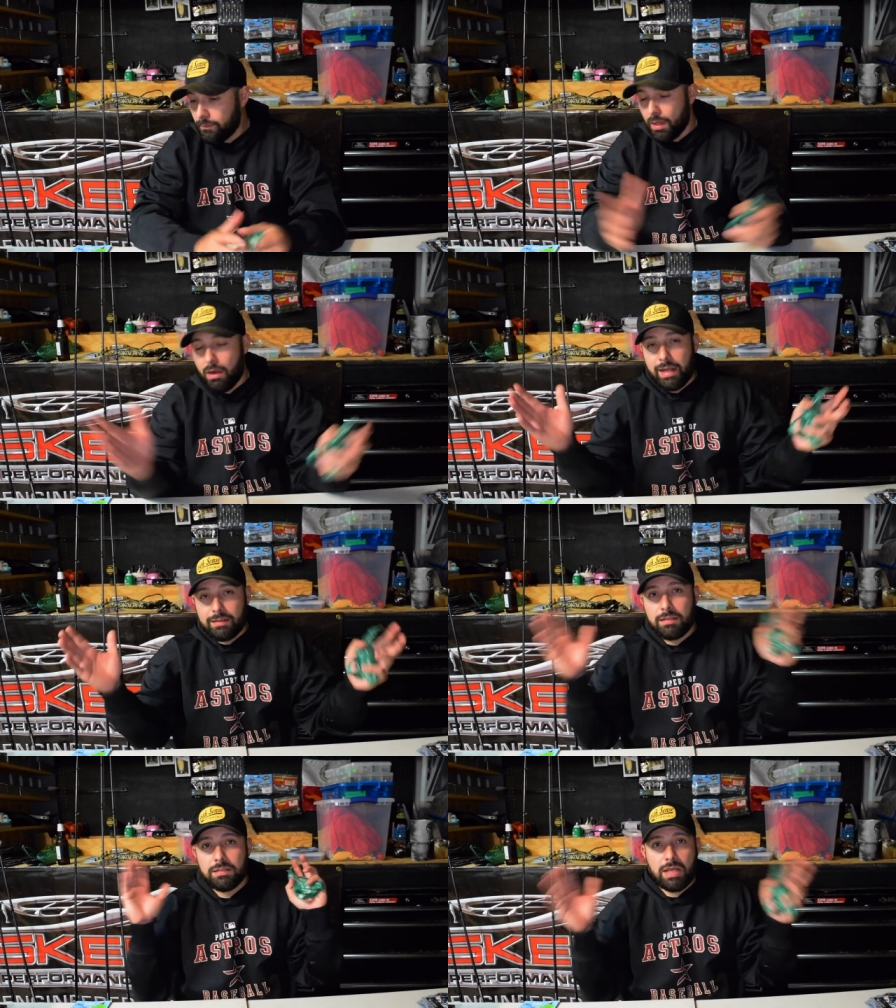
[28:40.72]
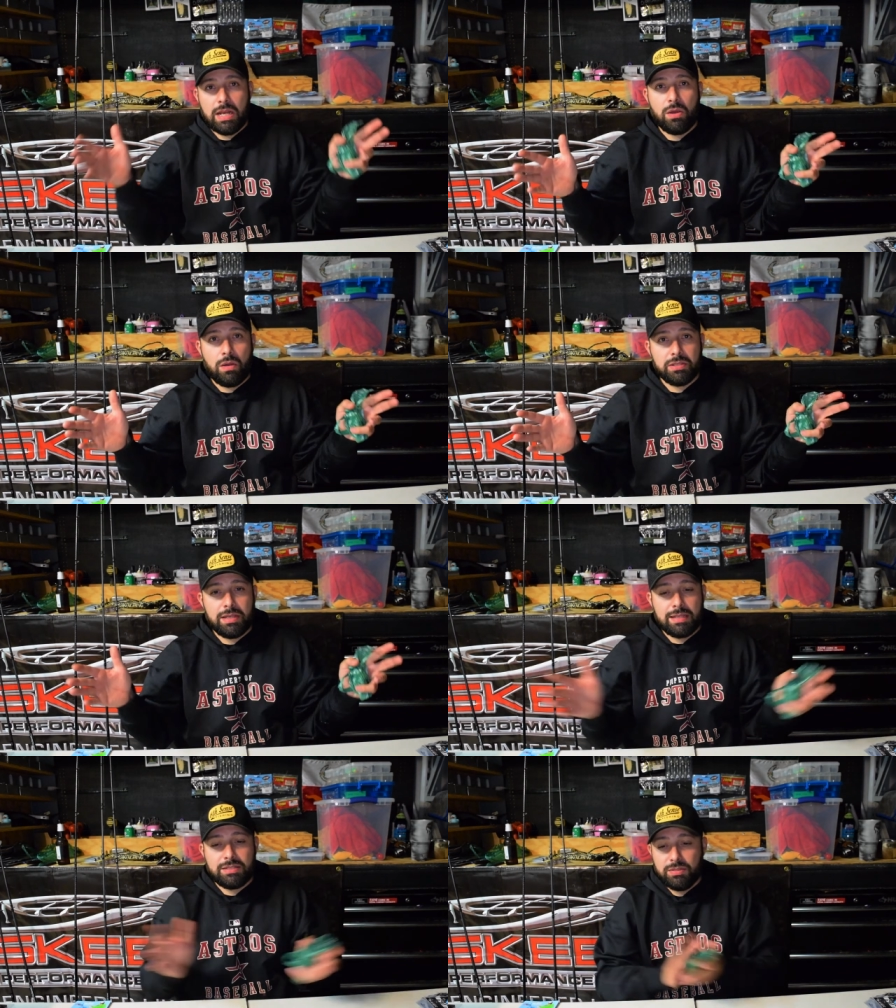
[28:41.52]
All right, so I know all you
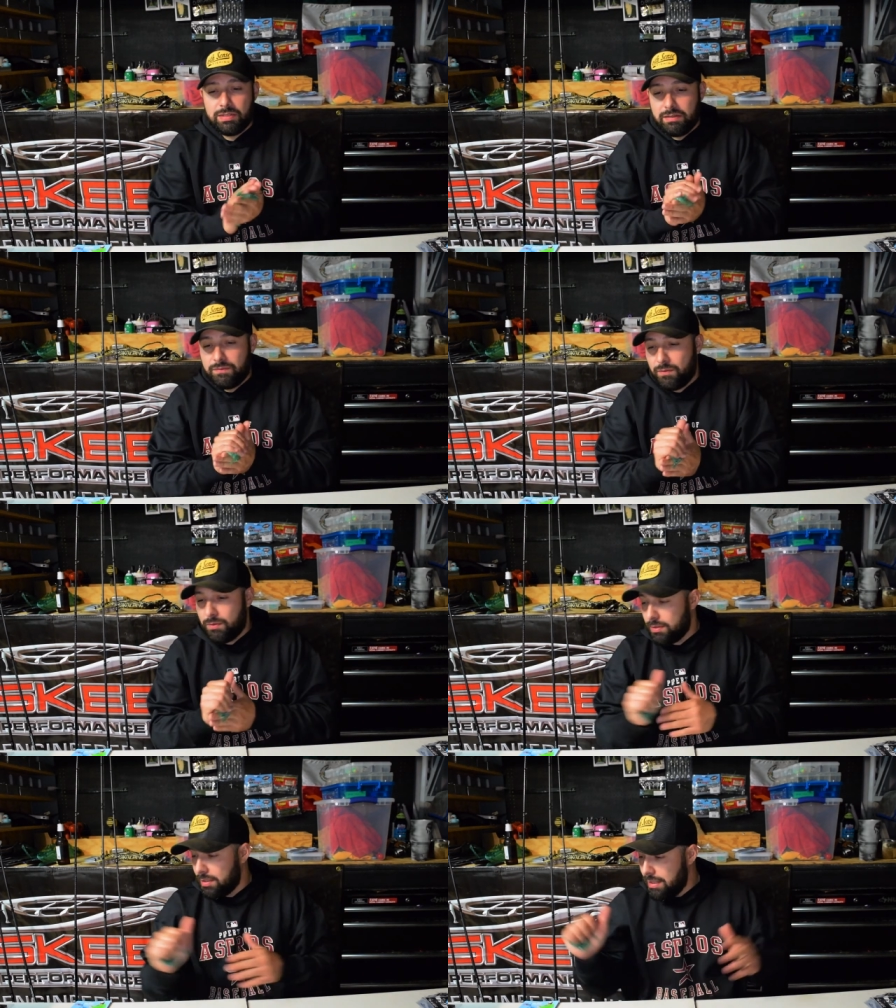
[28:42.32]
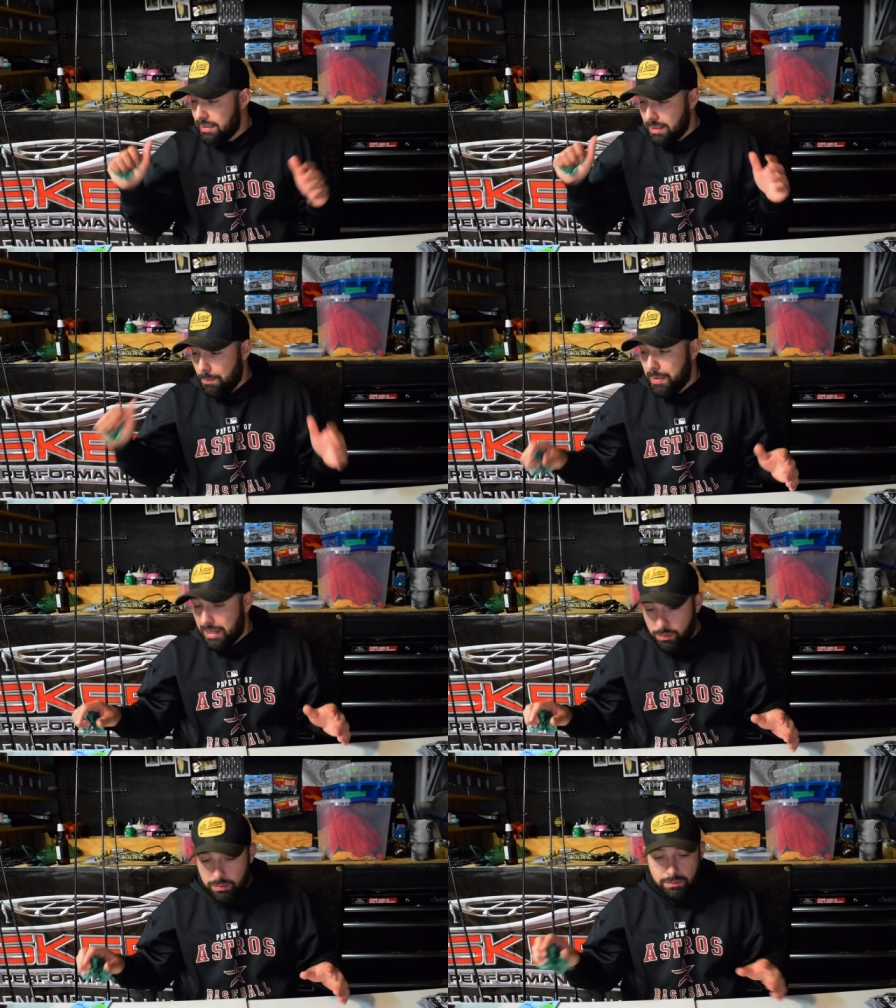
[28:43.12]
guys tuned in for the
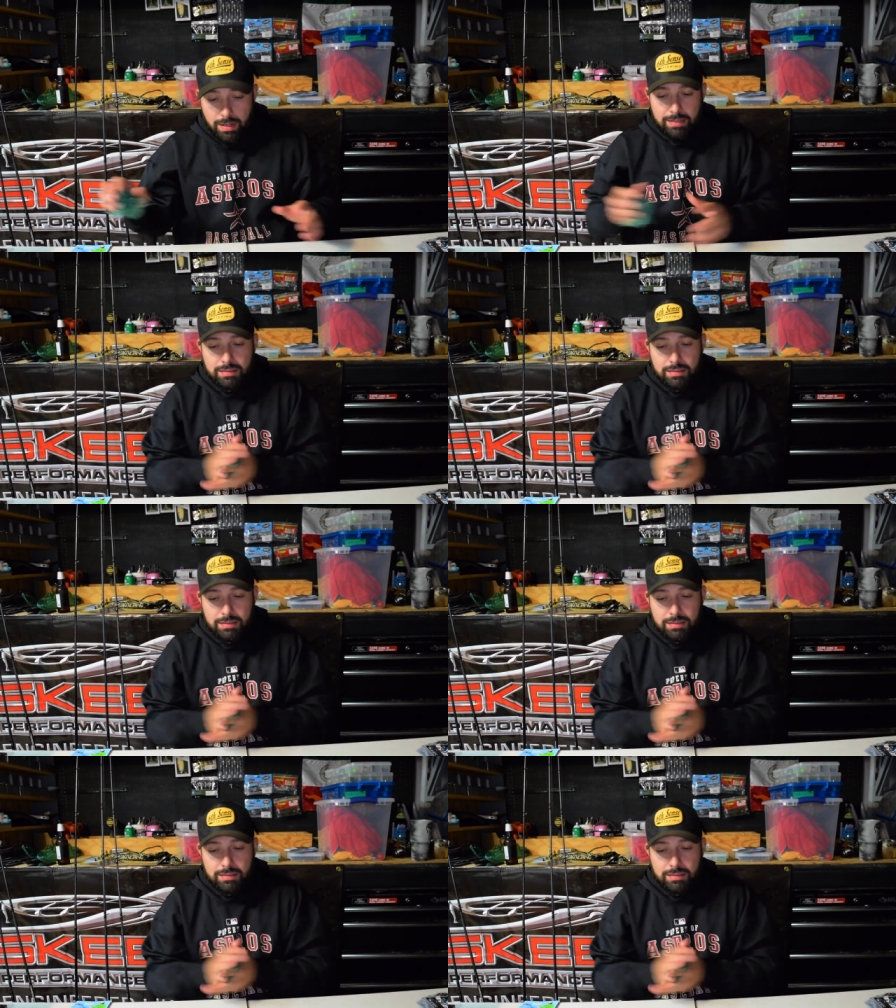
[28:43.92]
big one, right?